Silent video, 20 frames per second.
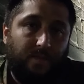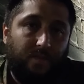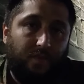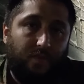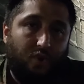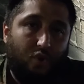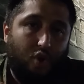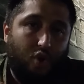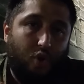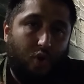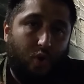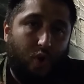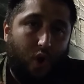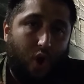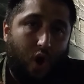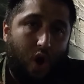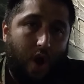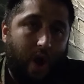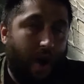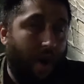who
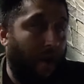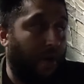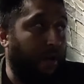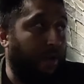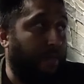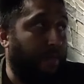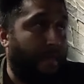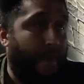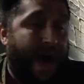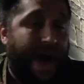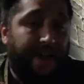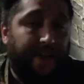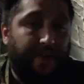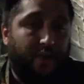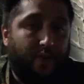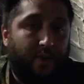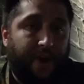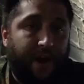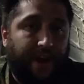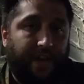were
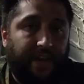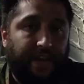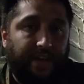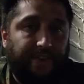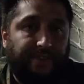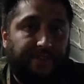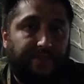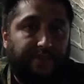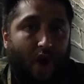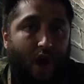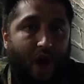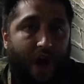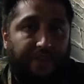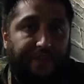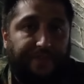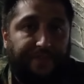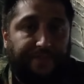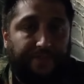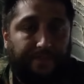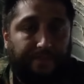monitoring his
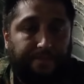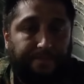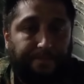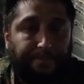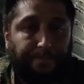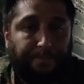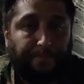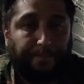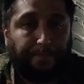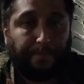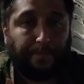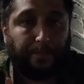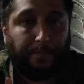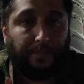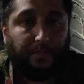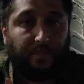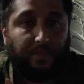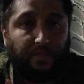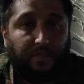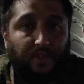thoughts,
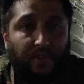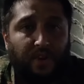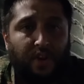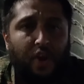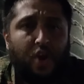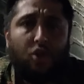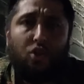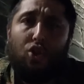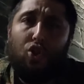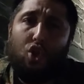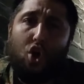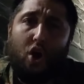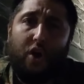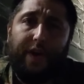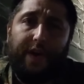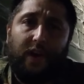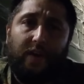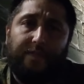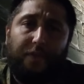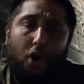
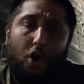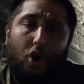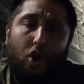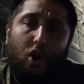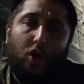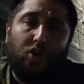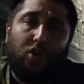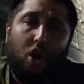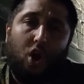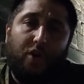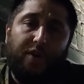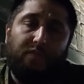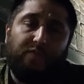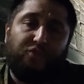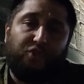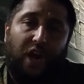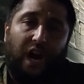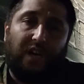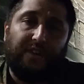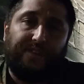learning of the whole Code of
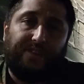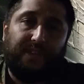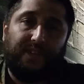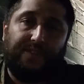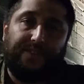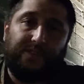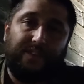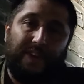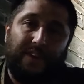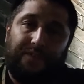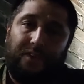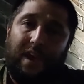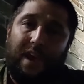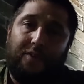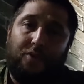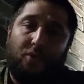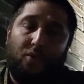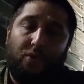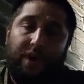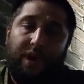Justice, as he had
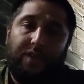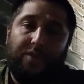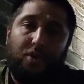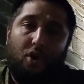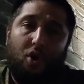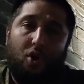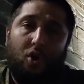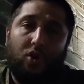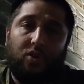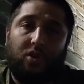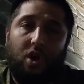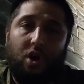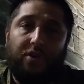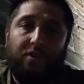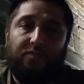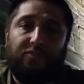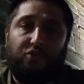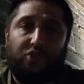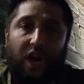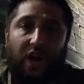to read the whole Code
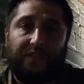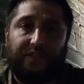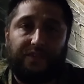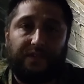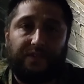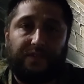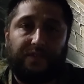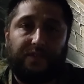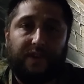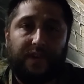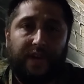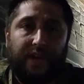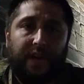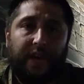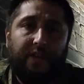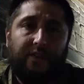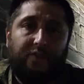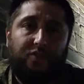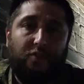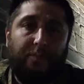of Justice
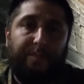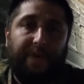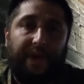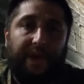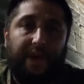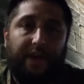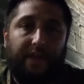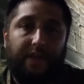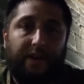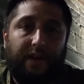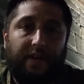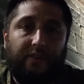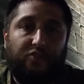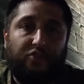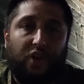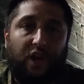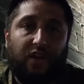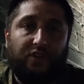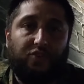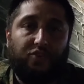to be a
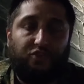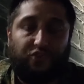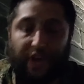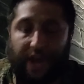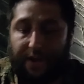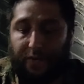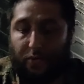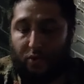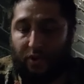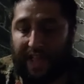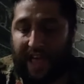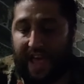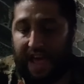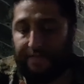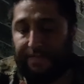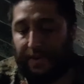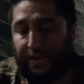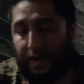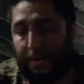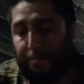Judge General
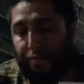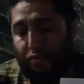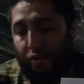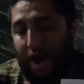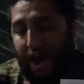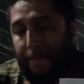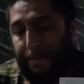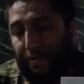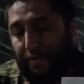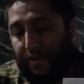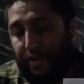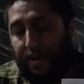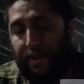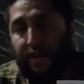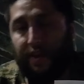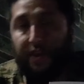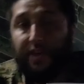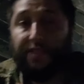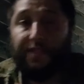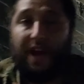Advocate properly,
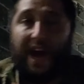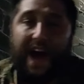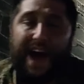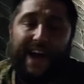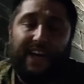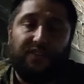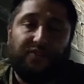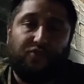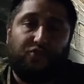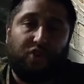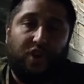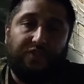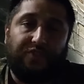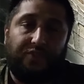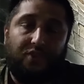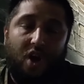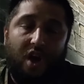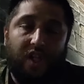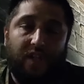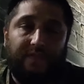the highest judge
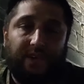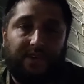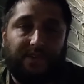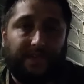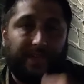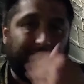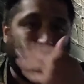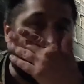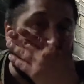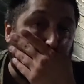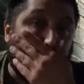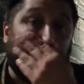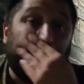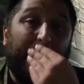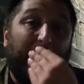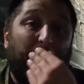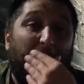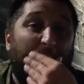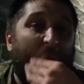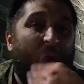in all of existence,
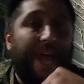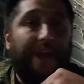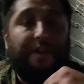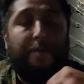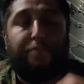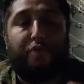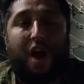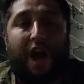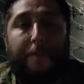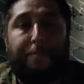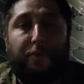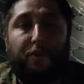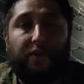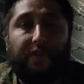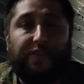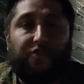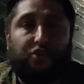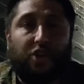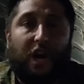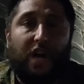and to
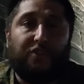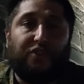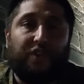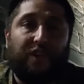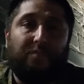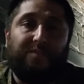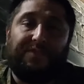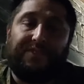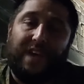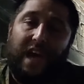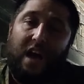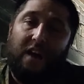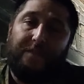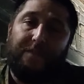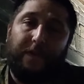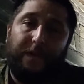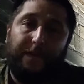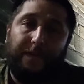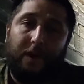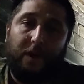properly judge himself
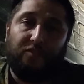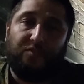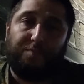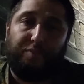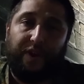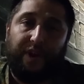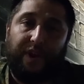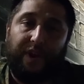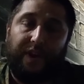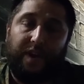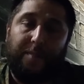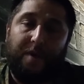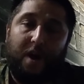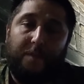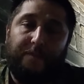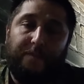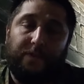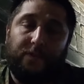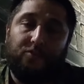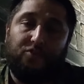and those bringing him
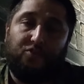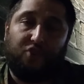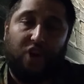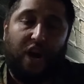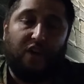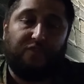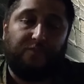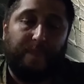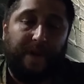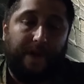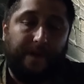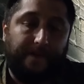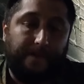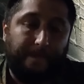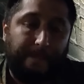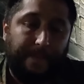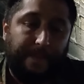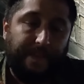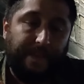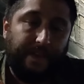up for judgment.
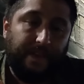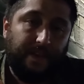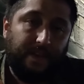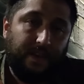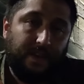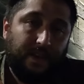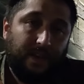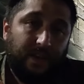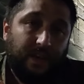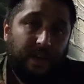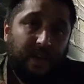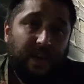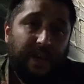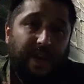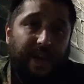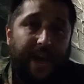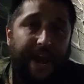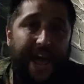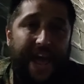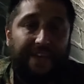
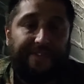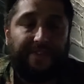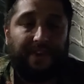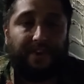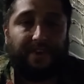And as he